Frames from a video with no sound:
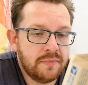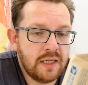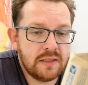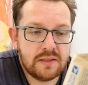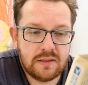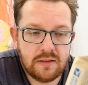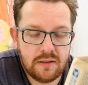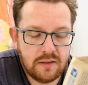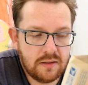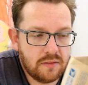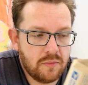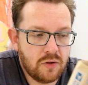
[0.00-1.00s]
that's
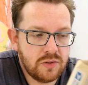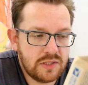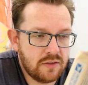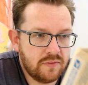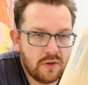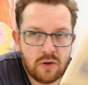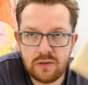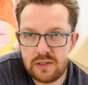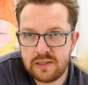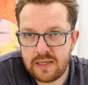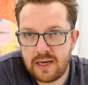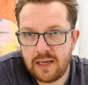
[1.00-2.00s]
most of the
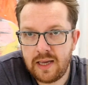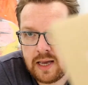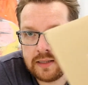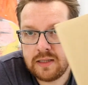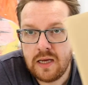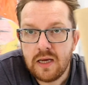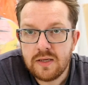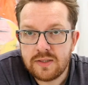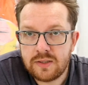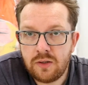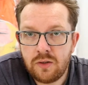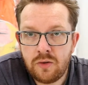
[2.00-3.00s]
orders that I get.
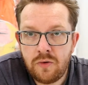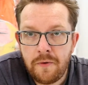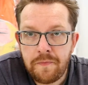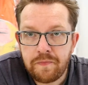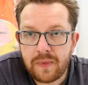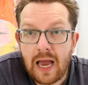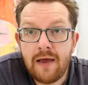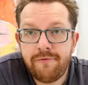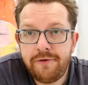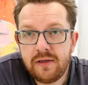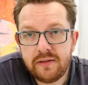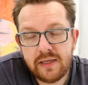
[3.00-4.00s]
So I
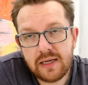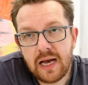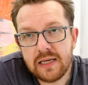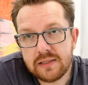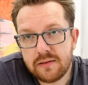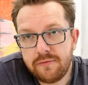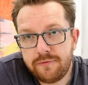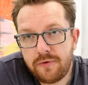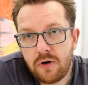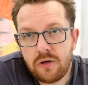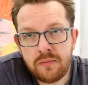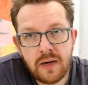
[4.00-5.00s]
fill the custom
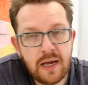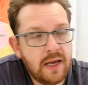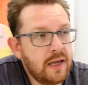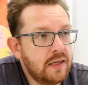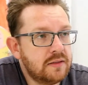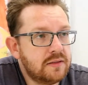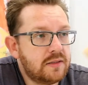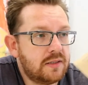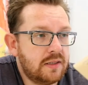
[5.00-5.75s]
form, and